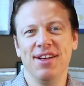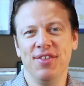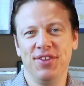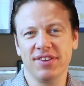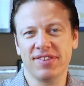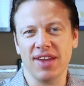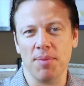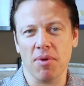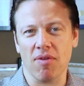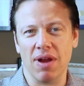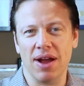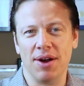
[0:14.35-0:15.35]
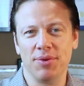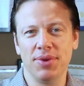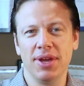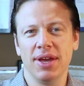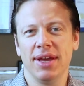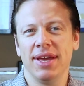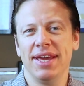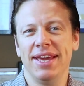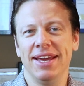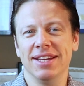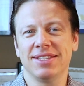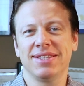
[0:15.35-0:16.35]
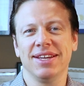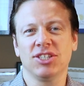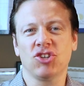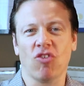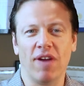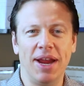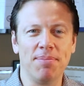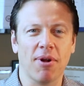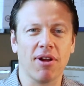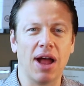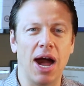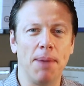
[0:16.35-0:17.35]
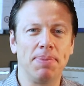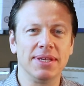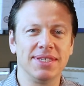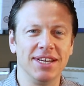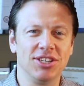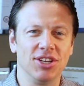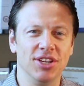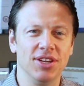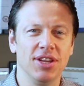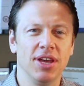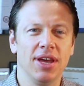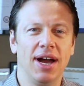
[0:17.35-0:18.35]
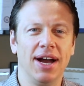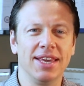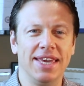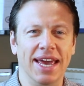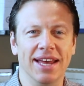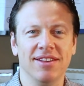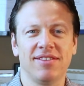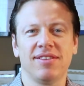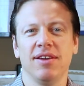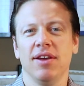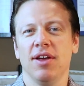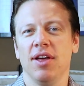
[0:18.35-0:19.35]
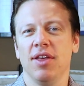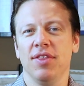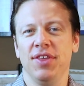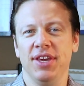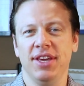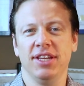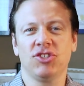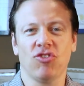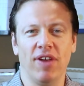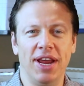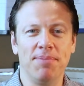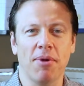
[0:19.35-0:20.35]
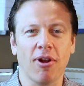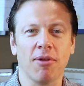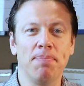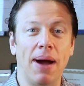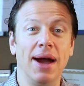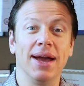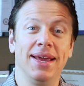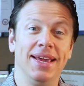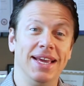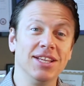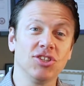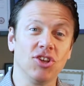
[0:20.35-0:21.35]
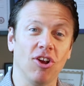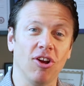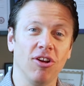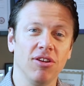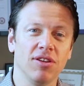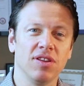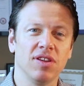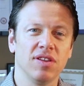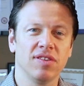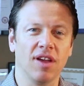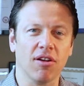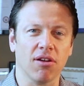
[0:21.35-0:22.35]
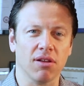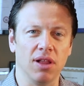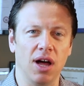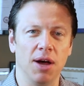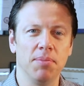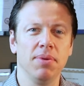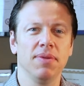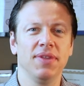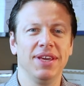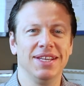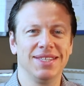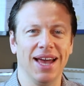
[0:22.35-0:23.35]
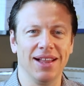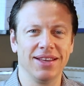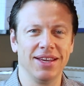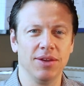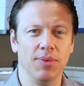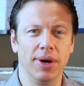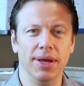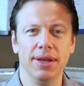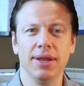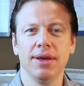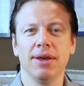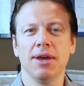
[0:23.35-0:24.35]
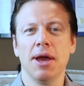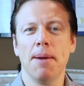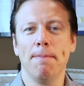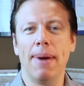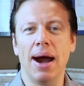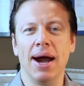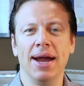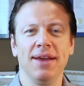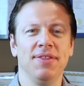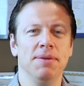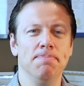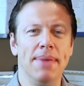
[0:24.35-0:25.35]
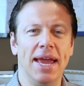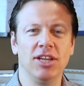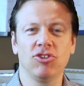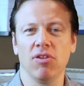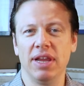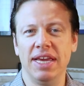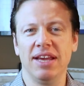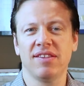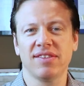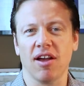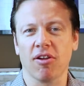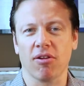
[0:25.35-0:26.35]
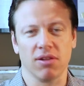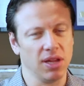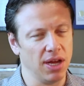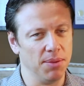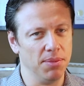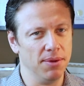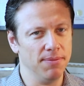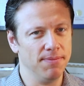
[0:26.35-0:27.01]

This time around, it's the trademark opposition against the trademark by Inter Soccer Club, the Italian one, by the Major League Soccer Club.